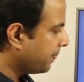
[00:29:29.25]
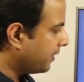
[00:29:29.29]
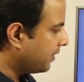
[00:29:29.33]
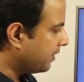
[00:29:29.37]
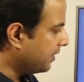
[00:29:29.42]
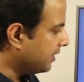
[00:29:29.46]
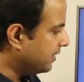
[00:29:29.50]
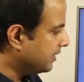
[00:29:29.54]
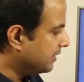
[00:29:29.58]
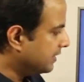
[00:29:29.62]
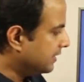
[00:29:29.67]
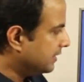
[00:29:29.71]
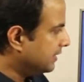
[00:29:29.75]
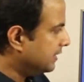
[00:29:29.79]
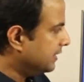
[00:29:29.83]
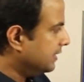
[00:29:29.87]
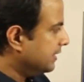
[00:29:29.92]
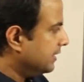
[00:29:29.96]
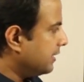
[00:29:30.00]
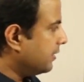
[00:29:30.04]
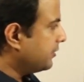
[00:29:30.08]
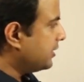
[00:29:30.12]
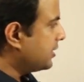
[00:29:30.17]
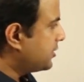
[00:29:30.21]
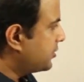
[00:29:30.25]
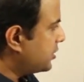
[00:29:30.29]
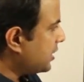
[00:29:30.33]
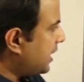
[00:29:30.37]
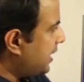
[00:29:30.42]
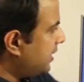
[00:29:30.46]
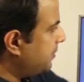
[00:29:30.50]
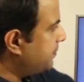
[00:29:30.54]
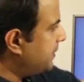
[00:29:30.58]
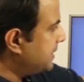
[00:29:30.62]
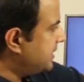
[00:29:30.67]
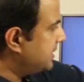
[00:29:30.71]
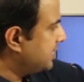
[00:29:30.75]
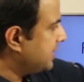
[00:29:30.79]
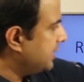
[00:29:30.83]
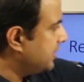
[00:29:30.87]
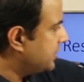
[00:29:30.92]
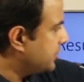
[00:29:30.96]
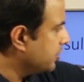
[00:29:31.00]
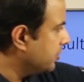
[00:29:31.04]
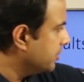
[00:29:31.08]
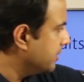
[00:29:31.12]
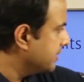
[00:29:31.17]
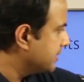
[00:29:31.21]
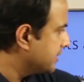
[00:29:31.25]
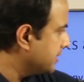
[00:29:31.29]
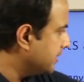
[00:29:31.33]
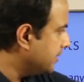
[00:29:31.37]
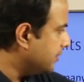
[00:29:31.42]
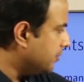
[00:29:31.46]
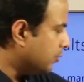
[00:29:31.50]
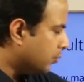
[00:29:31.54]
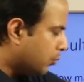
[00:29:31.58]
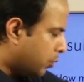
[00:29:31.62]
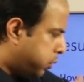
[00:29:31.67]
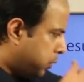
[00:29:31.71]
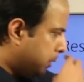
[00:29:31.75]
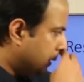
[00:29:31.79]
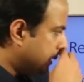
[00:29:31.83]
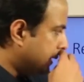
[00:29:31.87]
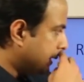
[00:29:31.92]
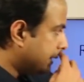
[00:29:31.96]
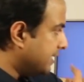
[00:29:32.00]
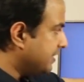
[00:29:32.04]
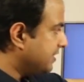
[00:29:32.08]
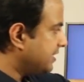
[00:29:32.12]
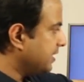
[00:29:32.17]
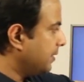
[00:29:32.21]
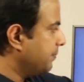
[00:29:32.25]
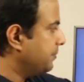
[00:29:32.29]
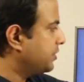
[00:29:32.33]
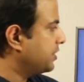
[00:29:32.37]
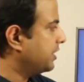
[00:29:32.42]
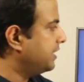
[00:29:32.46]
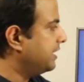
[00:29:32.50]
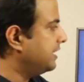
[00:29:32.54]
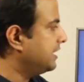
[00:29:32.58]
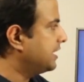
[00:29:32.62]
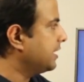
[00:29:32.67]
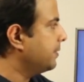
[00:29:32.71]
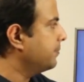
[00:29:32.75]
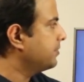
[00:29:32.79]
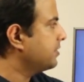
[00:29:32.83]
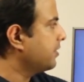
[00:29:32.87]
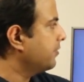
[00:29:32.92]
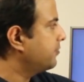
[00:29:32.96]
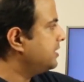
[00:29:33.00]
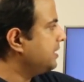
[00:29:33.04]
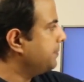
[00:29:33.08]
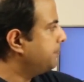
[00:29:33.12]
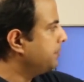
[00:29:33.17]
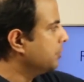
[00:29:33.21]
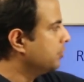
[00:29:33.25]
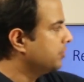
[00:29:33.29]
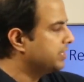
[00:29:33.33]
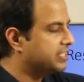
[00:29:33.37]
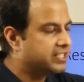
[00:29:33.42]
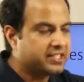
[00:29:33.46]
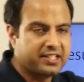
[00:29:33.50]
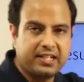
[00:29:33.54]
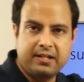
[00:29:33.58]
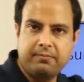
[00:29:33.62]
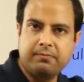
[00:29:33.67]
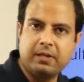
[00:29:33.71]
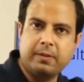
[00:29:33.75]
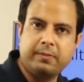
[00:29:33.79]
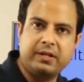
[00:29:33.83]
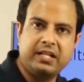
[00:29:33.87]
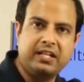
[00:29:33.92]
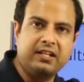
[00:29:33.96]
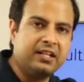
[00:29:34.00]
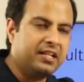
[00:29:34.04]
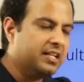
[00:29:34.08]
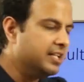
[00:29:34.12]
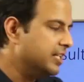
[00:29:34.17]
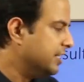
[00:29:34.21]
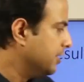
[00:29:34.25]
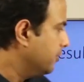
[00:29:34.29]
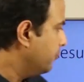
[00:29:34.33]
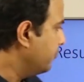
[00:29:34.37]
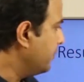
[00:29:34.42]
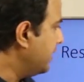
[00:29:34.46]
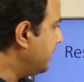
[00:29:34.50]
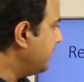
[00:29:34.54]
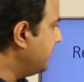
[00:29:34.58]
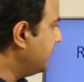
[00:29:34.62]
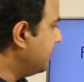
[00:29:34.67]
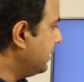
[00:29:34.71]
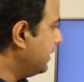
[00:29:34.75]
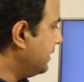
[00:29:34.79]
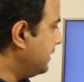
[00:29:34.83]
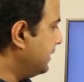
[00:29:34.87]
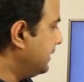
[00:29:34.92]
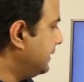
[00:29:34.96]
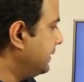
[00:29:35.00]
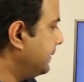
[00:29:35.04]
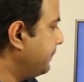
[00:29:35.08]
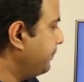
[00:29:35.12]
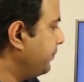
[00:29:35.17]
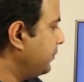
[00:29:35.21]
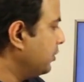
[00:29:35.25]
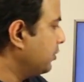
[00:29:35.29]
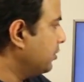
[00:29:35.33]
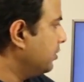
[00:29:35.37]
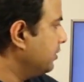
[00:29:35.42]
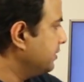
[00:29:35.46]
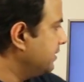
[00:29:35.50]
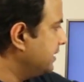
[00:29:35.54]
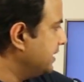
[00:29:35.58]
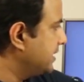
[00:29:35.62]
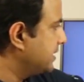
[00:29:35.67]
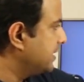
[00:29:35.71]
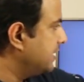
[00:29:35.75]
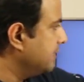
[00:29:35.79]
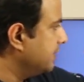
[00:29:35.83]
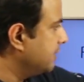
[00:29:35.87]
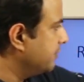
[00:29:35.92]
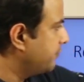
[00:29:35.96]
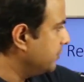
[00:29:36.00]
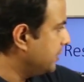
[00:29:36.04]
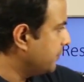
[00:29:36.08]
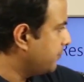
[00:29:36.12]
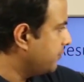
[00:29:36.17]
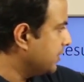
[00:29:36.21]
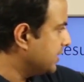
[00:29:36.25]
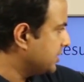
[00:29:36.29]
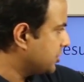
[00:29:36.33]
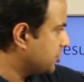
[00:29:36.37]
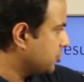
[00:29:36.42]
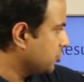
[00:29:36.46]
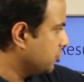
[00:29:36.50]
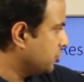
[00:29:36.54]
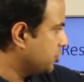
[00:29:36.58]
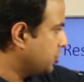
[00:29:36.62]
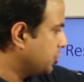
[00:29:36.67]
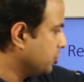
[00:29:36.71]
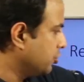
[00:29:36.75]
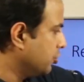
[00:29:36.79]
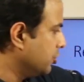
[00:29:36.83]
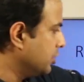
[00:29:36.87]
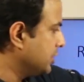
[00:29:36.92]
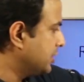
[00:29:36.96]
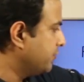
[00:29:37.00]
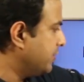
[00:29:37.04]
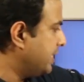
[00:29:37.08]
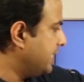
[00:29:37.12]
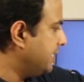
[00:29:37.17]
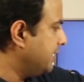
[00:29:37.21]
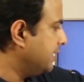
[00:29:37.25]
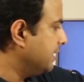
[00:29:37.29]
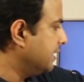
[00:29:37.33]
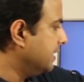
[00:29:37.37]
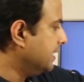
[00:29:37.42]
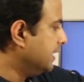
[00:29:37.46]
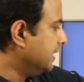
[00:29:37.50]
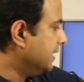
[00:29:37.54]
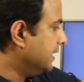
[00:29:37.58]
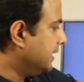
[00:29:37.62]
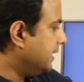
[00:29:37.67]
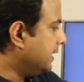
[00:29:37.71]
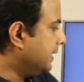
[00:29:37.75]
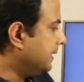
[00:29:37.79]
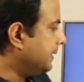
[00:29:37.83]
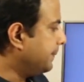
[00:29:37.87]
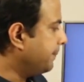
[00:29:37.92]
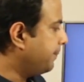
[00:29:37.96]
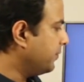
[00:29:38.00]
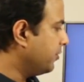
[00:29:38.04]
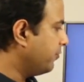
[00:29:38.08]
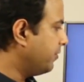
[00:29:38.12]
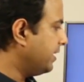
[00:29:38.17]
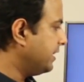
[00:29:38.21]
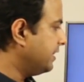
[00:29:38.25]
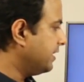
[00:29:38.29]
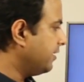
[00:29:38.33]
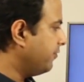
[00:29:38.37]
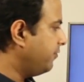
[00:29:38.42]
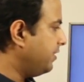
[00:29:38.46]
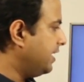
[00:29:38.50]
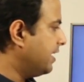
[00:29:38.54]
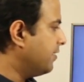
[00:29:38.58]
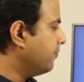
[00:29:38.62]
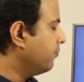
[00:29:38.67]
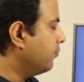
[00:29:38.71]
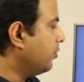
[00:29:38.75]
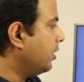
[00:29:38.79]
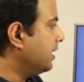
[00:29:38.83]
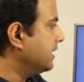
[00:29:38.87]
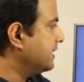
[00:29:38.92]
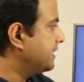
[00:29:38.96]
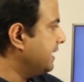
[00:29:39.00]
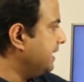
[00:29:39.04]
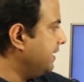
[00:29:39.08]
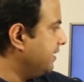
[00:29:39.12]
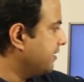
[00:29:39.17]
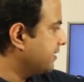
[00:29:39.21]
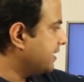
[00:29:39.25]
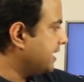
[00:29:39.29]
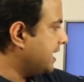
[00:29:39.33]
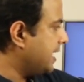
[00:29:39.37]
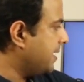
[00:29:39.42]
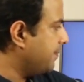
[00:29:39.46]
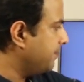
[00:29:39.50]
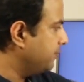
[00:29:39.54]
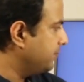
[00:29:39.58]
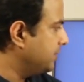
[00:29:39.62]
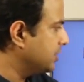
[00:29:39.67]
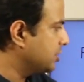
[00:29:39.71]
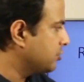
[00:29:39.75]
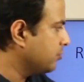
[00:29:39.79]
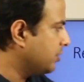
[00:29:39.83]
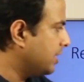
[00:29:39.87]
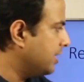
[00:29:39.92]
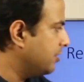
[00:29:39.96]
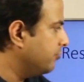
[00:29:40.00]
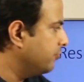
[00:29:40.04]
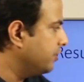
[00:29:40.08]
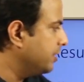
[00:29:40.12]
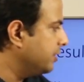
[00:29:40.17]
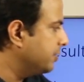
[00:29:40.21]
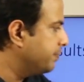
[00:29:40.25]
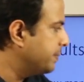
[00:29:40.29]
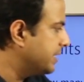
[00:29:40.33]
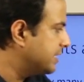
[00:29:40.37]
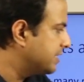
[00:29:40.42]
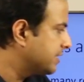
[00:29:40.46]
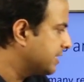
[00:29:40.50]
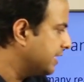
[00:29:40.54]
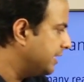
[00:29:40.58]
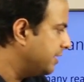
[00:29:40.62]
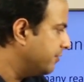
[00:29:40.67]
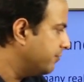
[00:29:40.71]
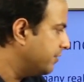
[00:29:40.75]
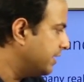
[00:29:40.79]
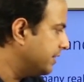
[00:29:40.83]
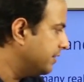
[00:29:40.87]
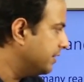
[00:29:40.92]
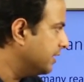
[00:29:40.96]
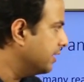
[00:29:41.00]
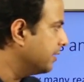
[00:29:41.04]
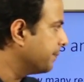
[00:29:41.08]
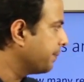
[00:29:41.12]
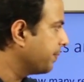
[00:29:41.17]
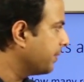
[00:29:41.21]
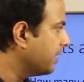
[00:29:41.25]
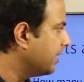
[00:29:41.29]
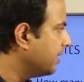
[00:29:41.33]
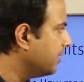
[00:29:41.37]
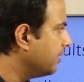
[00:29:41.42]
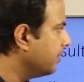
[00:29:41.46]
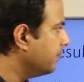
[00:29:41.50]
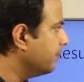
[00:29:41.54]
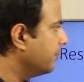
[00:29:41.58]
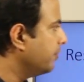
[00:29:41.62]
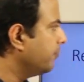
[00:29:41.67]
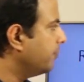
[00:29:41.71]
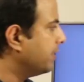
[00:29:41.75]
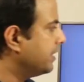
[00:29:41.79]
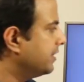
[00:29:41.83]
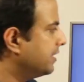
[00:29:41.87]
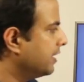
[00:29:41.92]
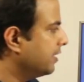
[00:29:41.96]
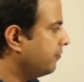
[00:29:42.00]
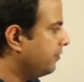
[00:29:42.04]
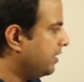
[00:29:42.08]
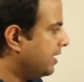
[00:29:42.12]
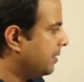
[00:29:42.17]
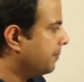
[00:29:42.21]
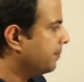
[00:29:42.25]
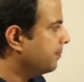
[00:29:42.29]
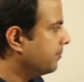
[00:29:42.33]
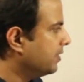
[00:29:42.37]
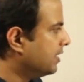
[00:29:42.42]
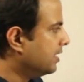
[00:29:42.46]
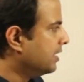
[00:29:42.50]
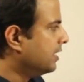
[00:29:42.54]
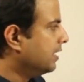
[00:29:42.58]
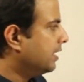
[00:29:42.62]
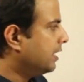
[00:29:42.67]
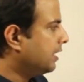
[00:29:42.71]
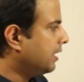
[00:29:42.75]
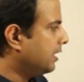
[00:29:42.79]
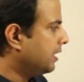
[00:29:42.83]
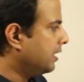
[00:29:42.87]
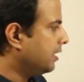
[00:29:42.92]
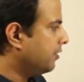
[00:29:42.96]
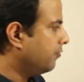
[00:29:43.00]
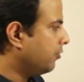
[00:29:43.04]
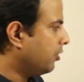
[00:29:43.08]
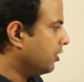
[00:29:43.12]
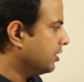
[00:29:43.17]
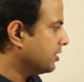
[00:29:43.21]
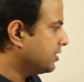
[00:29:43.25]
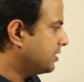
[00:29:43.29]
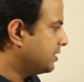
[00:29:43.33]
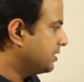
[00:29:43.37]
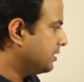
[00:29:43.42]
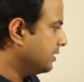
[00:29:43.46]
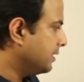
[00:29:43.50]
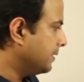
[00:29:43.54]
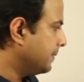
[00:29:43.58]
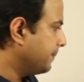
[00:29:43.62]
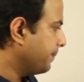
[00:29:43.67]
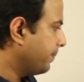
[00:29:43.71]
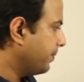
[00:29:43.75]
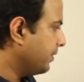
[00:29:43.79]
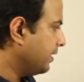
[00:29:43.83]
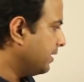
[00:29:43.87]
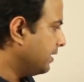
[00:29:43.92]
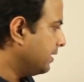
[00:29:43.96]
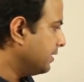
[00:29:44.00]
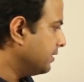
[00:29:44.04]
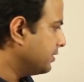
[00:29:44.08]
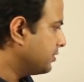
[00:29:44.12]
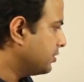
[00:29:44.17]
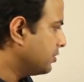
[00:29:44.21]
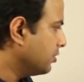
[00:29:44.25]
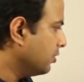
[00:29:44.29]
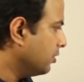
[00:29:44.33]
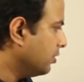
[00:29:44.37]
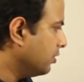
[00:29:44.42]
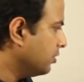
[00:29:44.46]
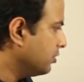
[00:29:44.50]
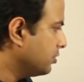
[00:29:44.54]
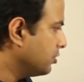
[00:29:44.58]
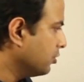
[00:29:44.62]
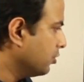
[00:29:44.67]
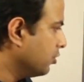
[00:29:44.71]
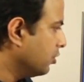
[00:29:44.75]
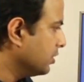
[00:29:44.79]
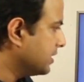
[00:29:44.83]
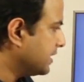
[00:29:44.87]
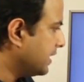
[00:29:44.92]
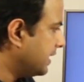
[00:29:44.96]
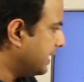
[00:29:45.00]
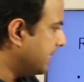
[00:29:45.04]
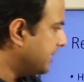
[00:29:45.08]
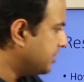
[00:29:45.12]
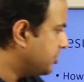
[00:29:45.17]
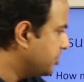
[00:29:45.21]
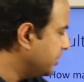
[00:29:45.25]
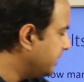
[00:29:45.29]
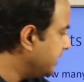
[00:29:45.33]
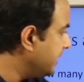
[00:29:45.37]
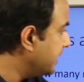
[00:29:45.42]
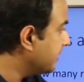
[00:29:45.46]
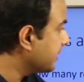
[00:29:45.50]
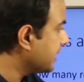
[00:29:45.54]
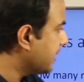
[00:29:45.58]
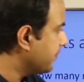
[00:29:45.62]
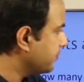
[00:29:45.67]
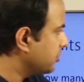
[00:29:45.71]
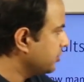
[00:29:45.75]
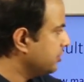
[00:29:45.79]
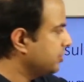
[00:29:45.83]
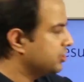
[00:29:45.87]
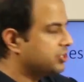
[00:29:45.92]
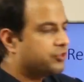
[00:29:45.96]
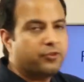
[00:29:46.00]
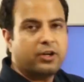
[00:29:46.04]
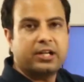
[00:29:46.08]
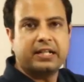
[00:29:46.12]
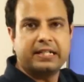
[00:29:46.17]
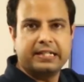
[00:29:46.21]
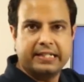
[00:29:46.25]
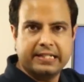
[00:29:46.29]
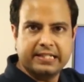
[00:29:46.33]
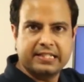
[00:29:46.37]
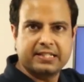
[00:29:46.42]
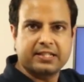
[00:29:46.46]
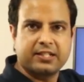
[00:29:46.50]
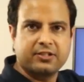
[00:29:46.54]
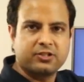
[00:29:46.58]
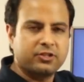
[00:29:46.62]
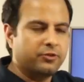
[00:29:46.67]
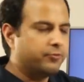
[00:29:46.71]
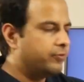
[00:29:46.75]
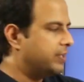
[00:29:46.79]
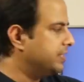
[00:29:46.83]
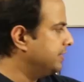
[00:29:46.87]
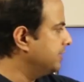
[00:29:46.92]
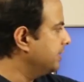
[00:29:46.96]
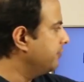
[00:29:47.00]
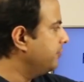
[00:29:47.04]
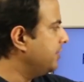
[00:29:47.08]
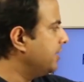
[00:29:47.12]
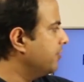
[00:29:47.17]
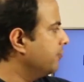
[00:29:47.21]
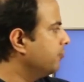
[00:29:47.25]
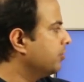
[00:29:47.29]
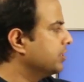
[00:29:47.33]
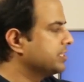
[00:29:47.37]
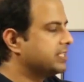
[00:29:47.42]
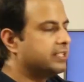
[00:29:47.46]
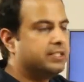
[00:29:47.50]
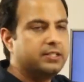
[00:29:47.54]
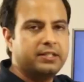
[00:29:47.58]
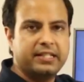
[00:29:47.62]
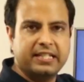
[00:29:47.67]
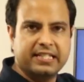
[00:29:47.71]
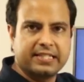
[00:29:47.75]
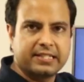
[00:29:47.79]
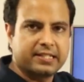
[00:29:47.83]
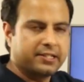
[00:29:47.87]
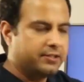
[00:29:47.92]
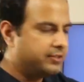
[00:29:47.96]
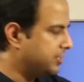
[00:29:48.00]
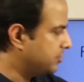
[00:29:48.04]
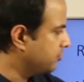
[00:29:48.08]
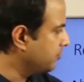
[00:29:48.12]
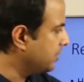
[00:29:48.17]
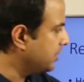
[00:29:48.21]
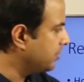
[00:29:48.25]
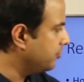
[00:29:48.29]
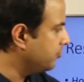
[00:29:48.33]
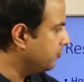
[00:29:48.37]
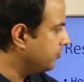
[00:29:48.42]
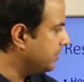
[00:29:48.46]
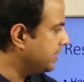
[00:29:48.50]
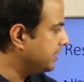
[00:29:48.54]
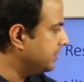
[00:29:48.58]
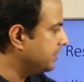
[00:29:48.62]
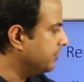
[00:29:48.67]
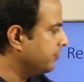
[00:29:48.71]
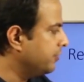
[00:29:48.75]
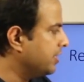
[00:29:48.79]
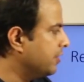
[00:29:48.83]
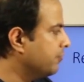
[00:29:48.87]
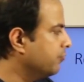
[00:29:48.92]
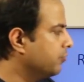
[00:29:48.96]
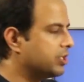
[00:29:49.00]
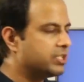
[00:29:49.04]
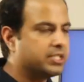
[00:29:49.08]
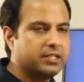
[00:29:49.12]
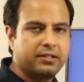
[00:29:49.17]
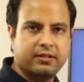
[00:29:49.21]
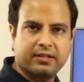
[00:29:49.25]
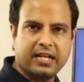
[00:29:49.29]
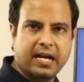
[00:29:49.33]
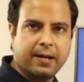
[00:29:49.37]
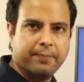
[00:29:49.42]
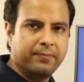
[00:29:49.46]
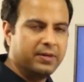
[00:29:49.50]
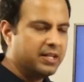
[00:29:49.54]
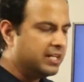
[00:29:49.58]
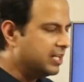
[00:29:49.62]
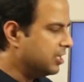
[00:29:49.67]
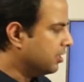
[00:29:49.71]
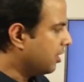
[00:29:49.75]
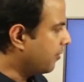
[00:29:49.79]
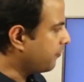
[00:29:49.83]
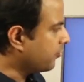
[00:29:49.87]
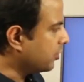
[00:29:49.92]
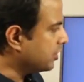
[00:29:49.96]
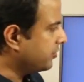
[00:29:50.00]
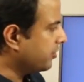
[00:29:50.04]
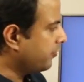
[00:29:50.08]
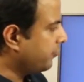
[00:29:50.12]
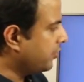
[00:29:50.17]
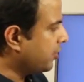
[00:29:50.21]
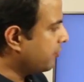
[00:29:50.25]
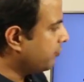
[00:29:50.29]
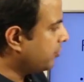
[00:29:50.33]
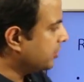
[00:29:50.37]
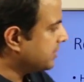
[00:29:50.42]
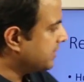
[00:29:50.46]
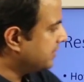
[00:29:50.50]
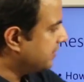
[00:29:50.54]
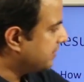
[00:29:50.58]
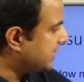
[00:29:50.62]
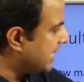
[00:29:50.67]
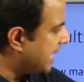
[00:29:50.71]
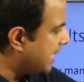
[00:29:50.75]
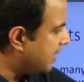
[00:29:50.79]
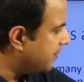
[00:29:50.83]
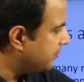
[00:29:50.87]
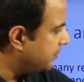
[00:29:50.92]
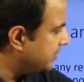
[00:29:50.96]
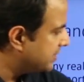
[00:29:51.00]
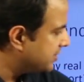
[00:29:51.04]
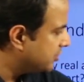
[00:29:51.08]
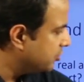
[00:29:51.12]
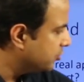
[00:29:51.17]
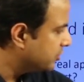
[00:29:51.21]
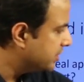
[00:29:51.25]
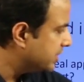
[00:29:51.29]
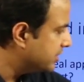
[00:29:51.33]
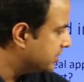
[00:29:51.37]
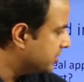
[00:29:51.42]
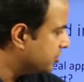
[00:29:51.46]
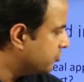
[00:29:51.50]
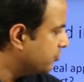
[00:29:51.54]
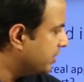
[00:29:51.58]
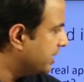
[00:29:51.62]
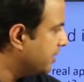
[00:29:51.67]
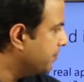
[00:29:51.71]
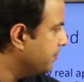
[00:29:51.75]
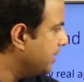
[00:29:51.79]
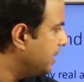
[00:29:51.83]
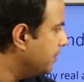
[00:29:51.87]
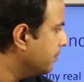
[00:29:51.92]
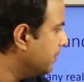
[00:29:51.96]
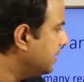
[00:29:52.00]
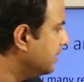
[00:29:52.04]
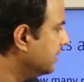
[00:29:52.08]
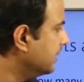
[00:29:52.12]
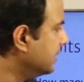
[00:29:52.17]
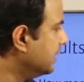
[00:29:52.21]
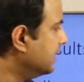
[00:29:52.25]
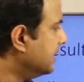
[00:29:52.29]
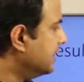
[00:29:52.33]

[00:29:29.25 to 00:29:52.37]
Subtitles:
Okay. Now this chart basically shows the consumption in terms of CPU, disk, and memory. When the first row shows when the VM was in RAM. This one when basically when the VM was so rows are HDD and RAM. So this is for disk. So when the VM was in disk, this one when the VM was in RAM. Of course, if the VM was in RAM, disk usage is very minimal.